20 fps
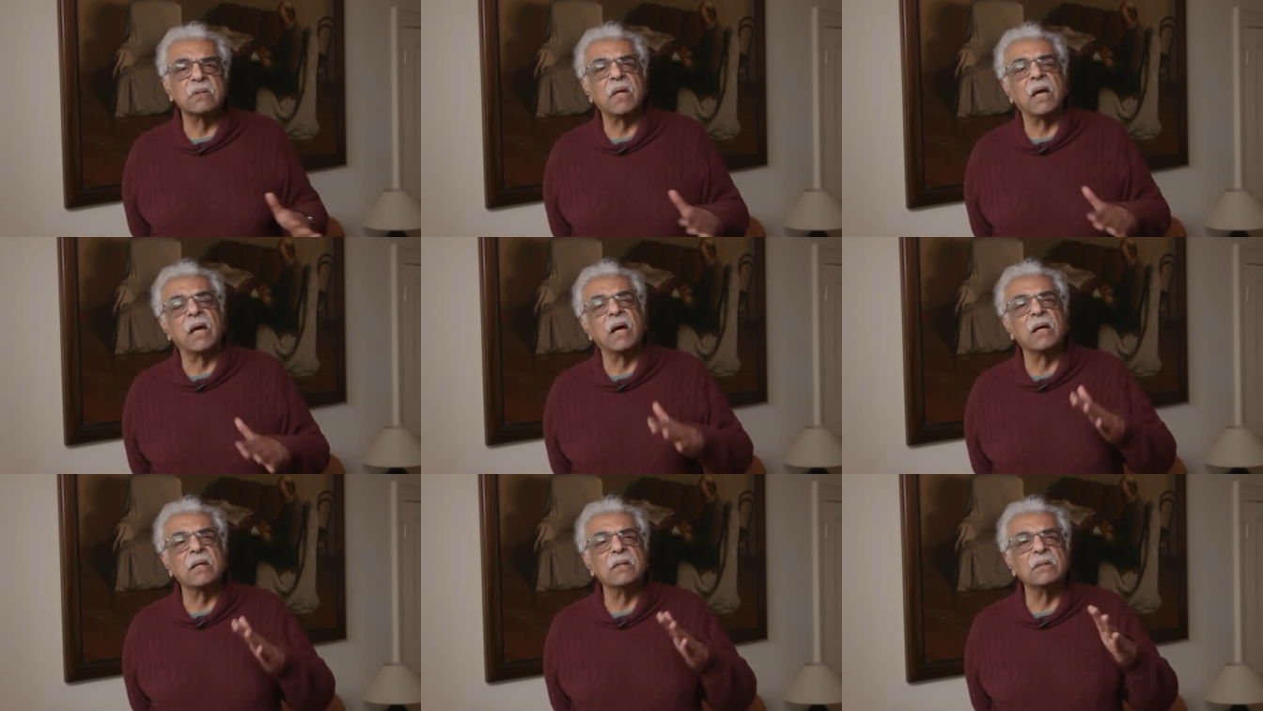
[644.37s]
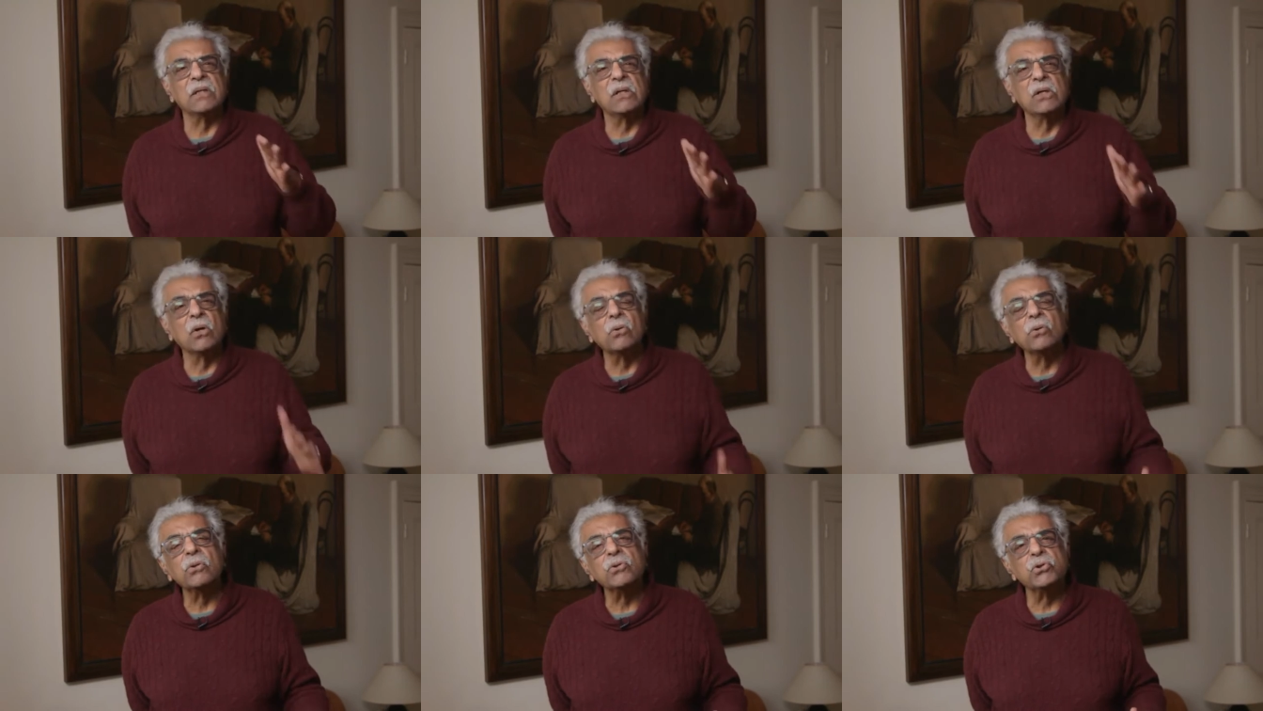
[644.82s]
their
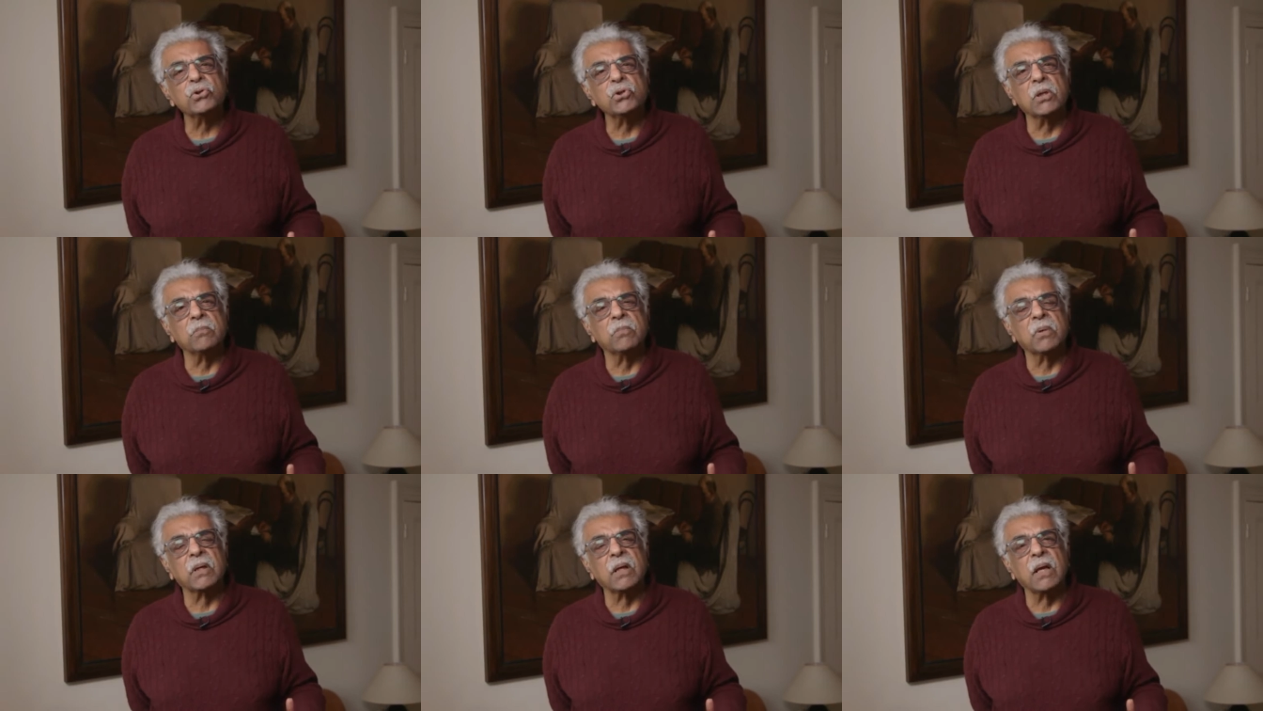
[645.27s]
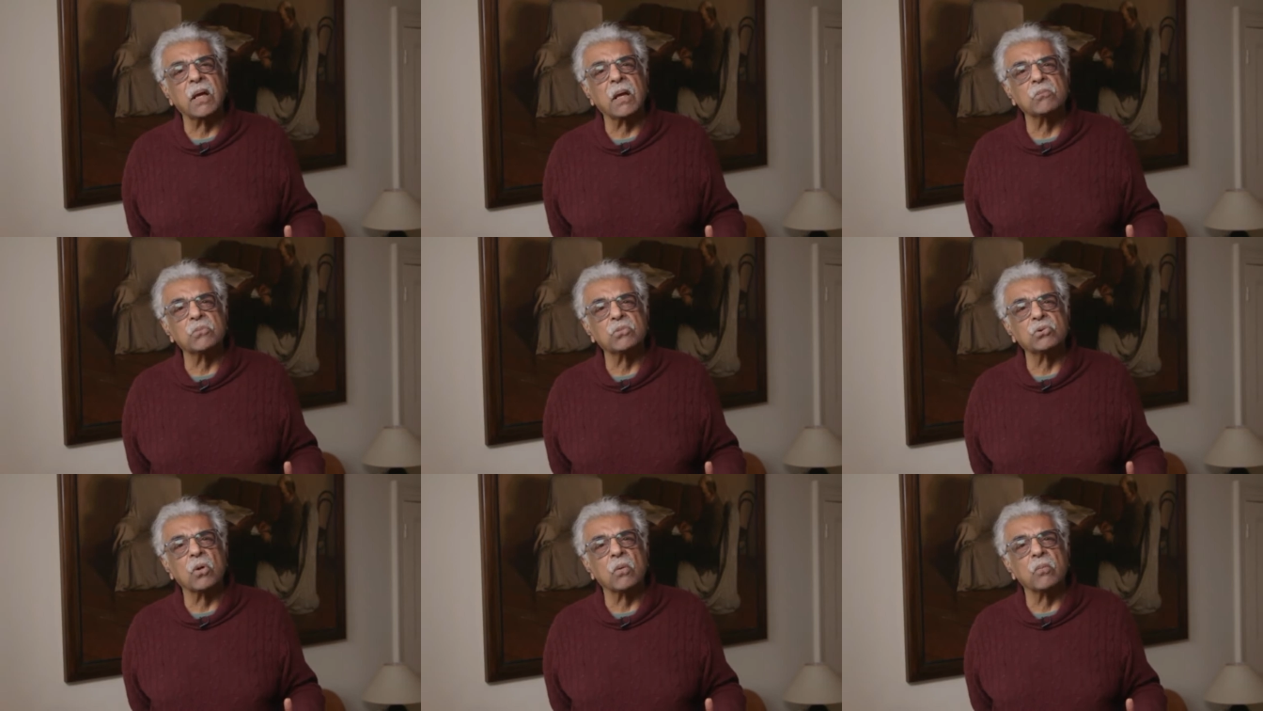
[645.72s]
ideology
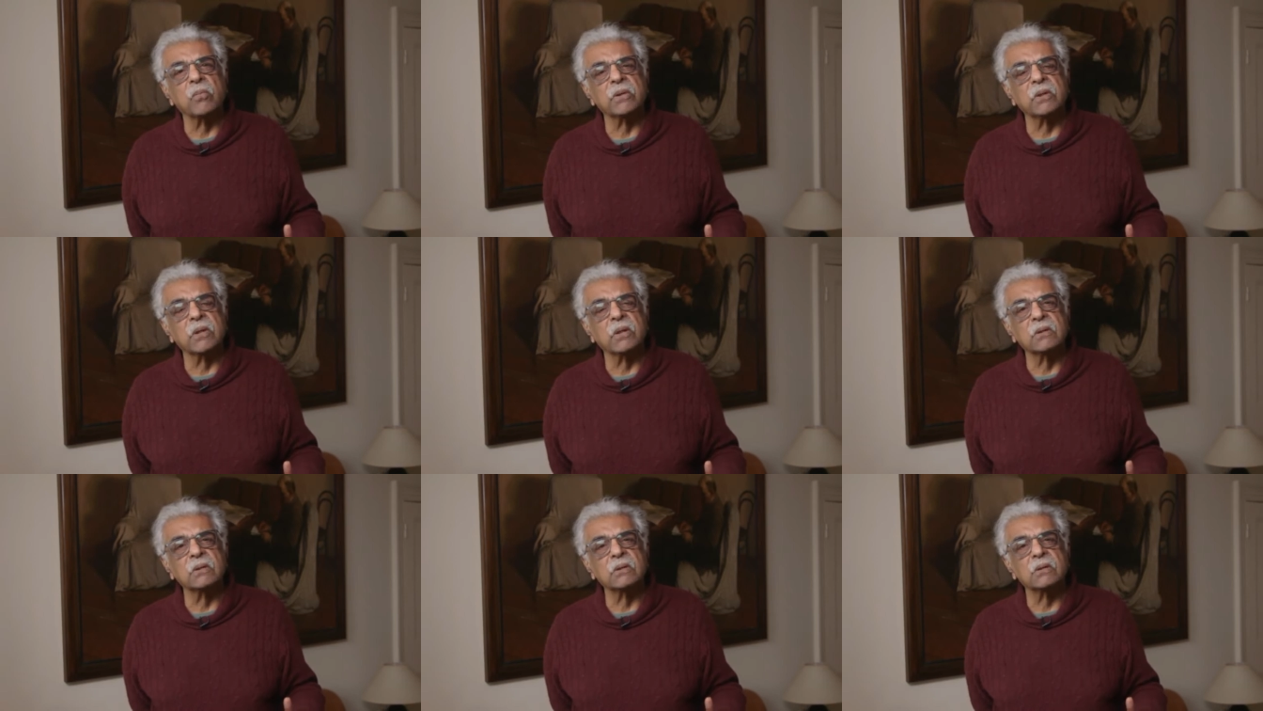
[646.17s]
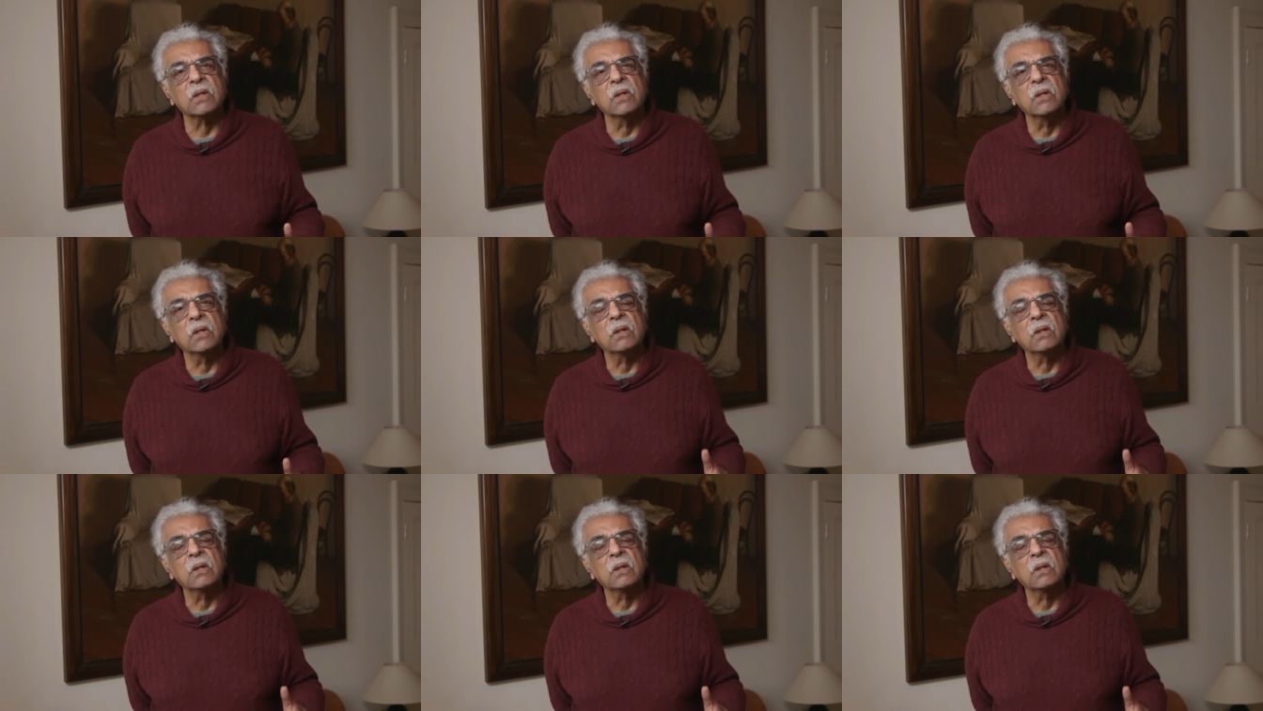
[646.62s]
became dominant.